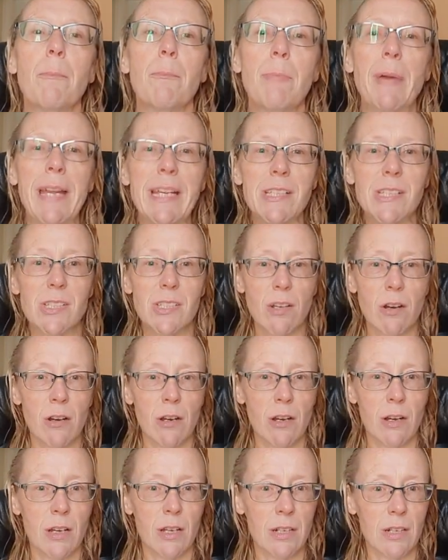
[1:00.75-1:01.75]
based
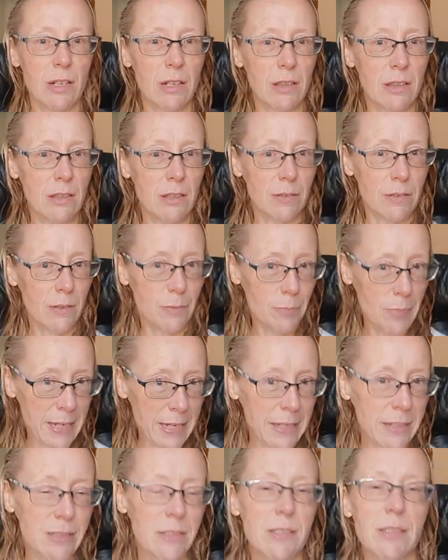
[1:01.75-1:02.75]
on the
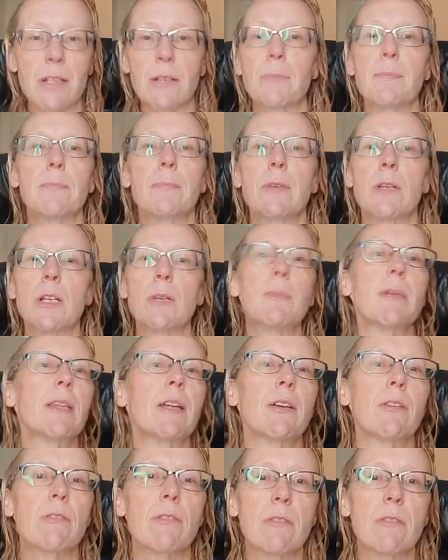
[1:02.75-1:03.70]
bands that are going to be there